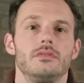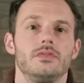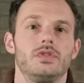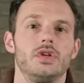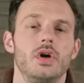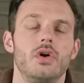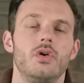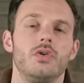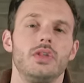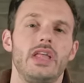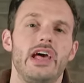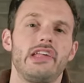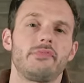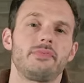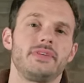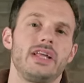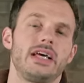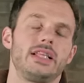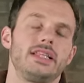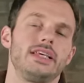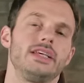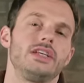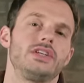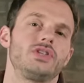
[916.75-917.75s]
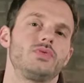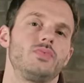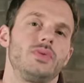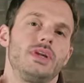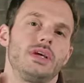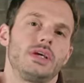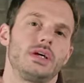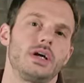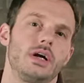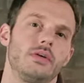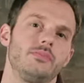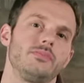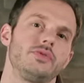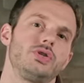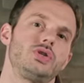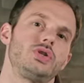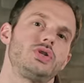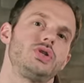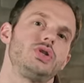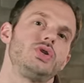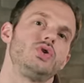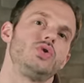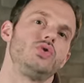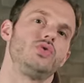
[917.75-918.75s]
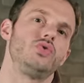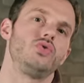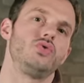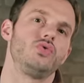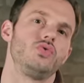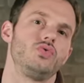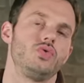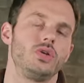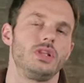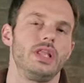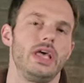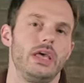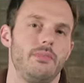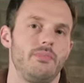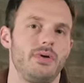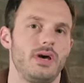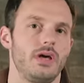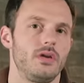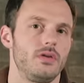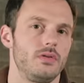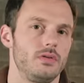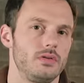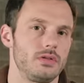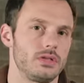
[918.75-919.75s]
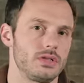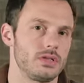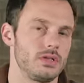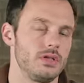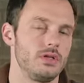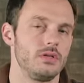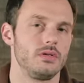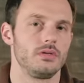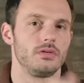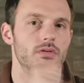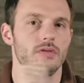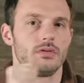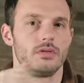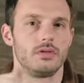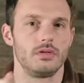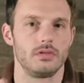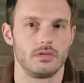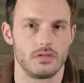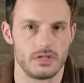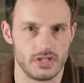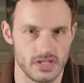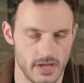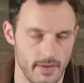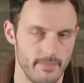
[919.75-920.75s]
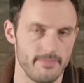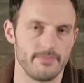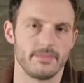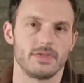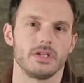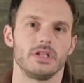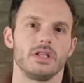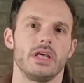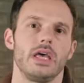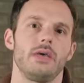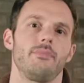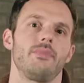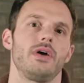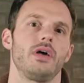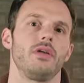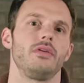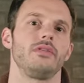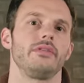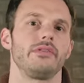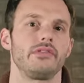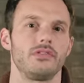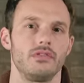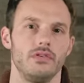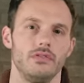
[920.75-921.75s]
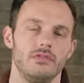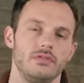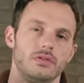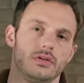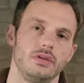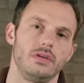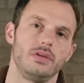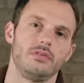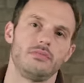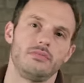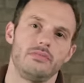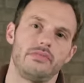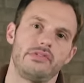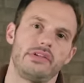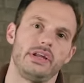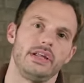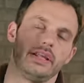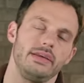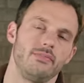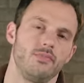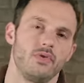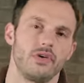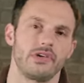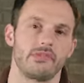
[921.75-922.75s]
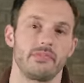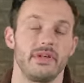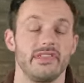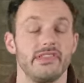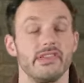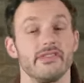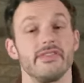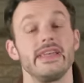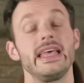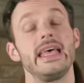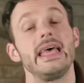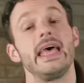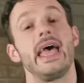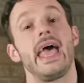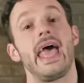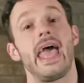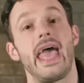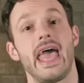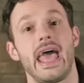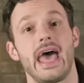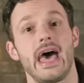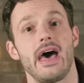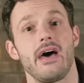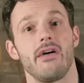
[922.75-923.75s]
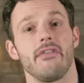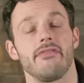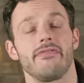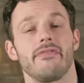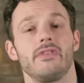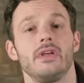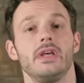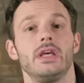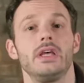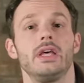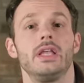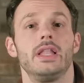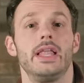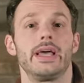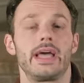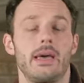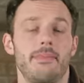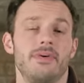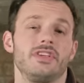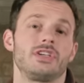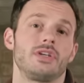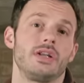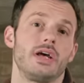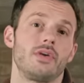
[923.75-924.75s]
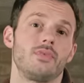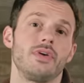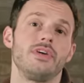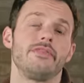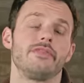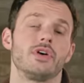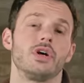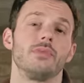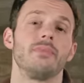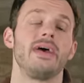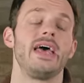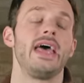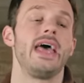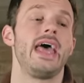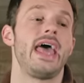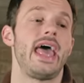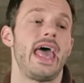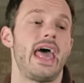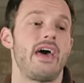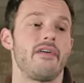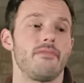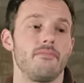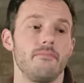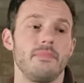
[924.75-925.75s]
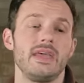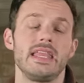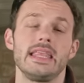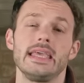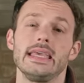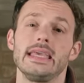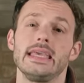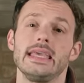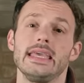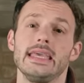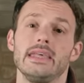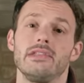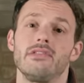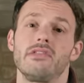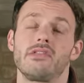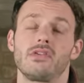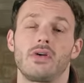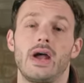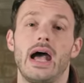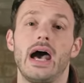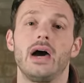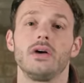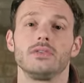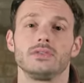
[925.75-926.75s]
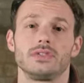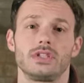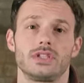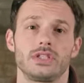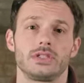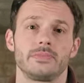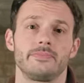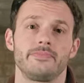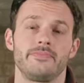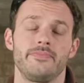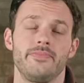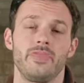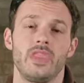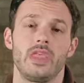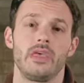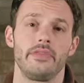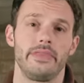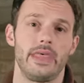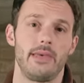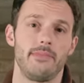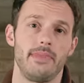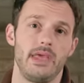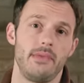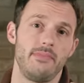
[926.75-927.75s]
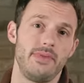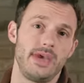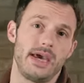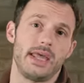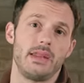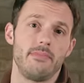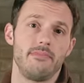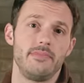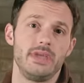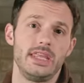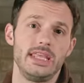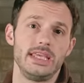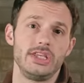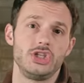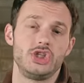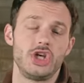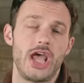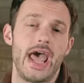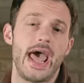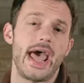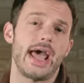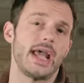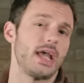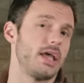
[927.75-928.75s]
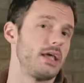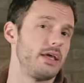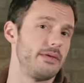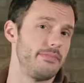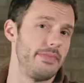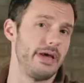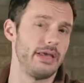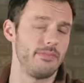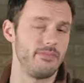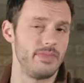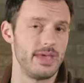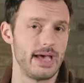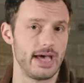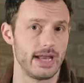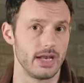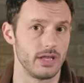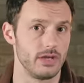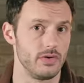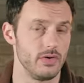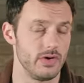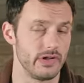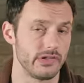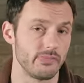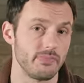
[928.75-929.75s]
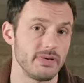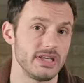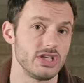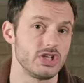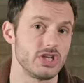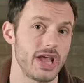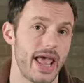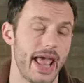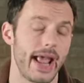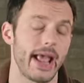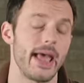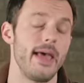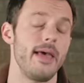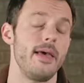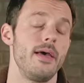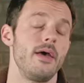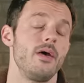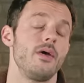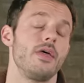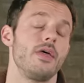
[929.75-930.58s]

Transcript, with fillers: So last but not least, when it comes to delay pedals, some delay pedals, usually slightly more expensive, have, like I mentioned on Reverb, have MIDI ins or outs. That may be on a MIDI jack, it might be on a USB jack,